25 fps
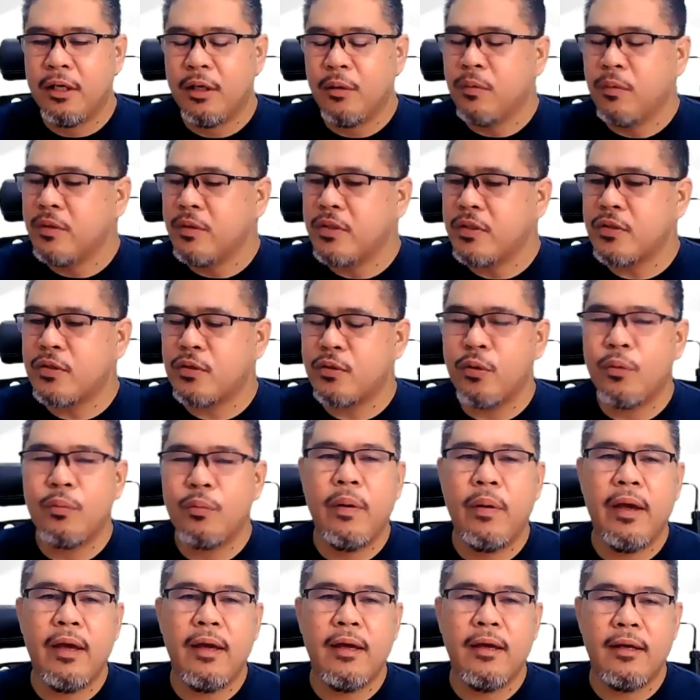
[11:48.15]
He will just
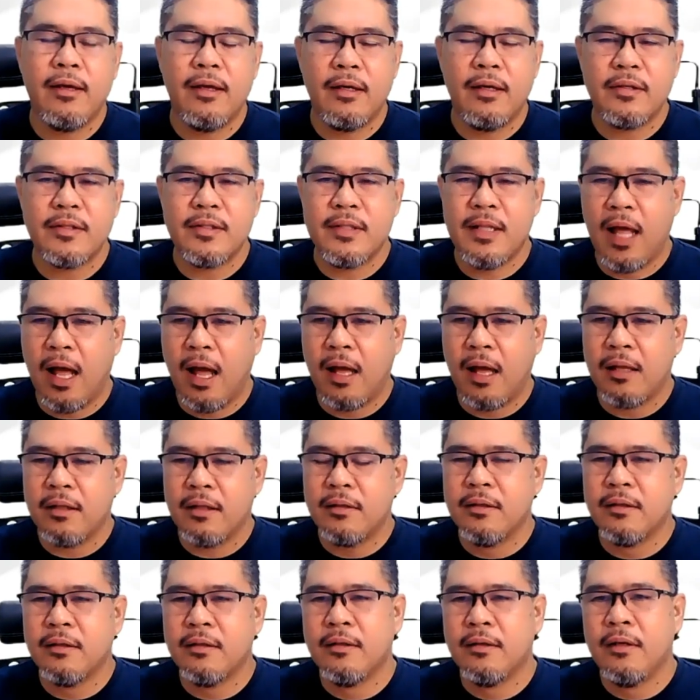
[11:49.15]
obey his
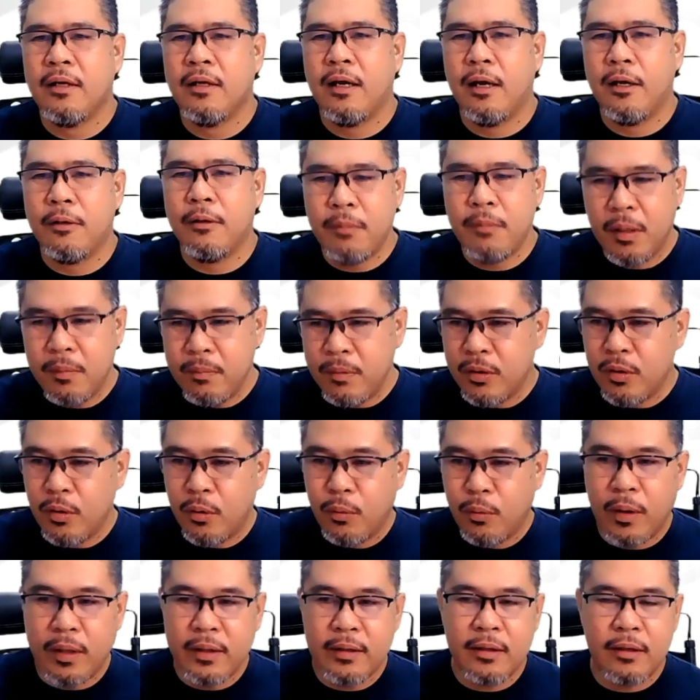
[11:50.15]
dad, and maybe
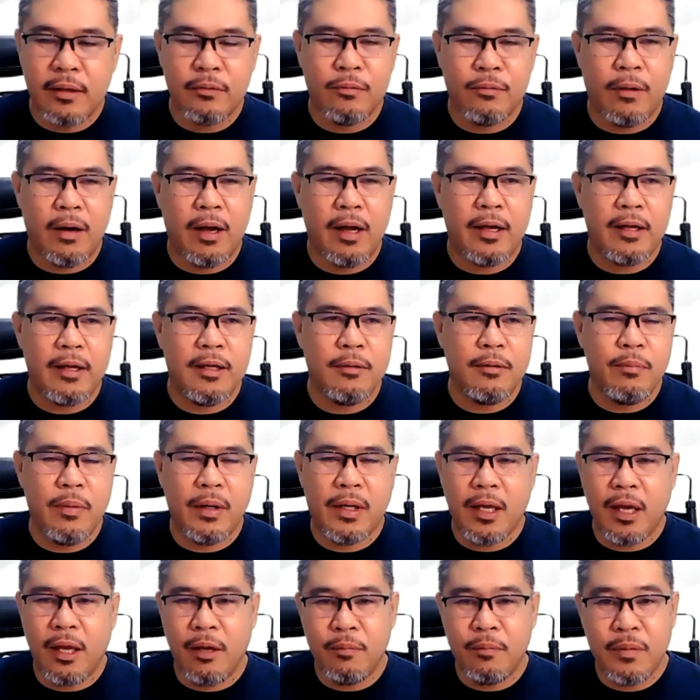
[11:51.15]
no wonder why he
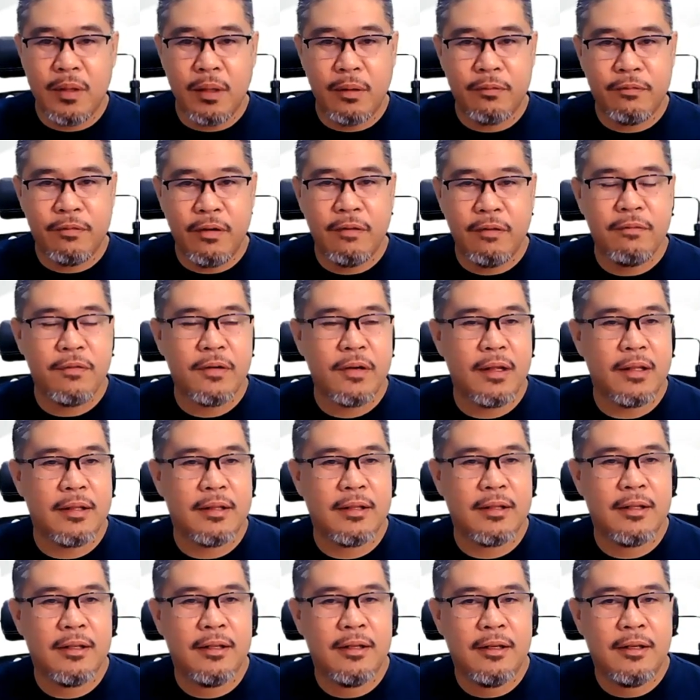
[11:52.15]
became the
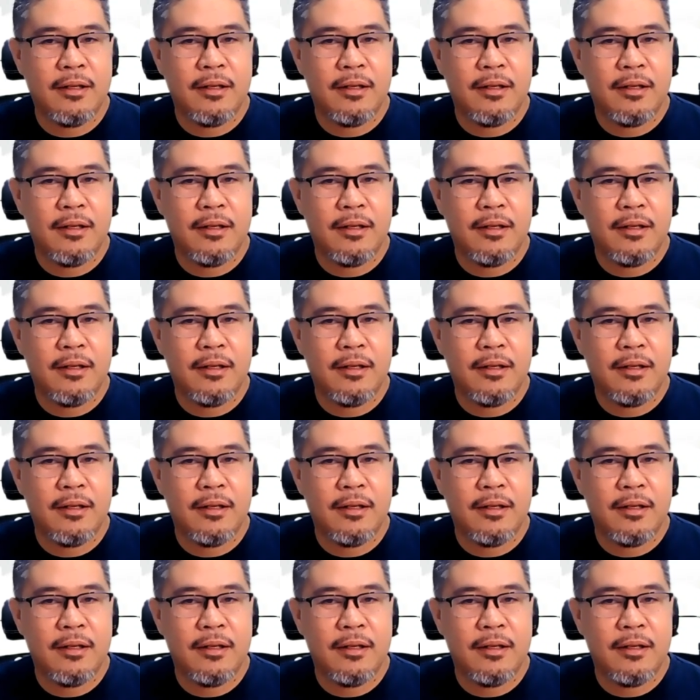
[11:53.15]
favorite,